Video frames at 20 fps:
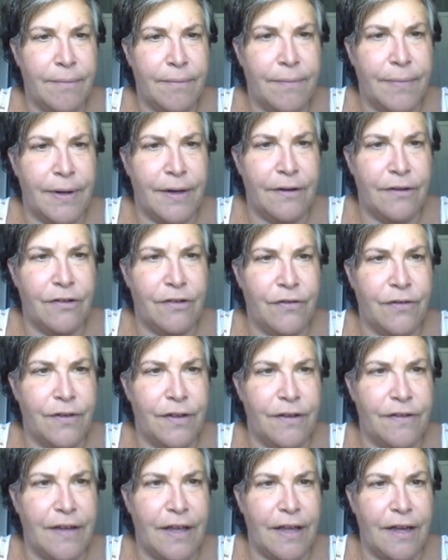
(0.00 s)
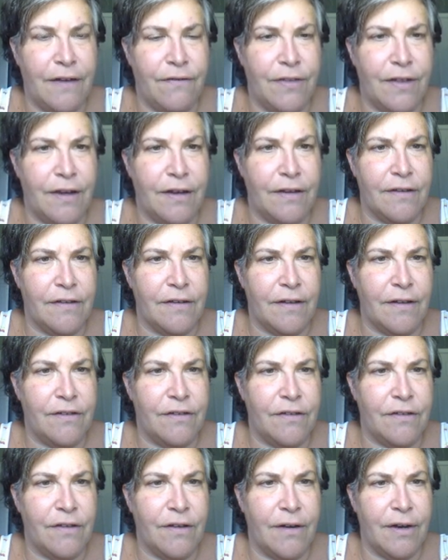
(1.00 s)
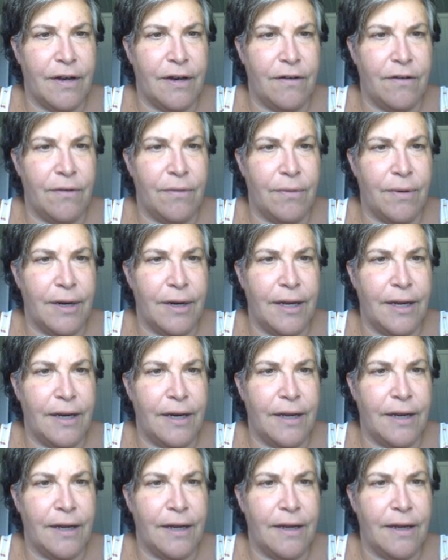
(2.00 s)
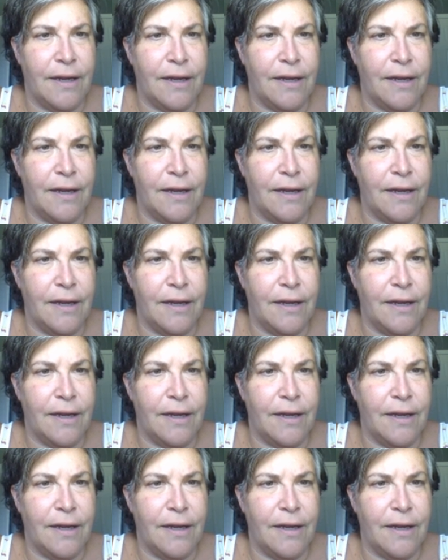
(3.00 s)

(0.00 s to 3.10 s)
But just for the sake of this, let's just go ahead and do 180.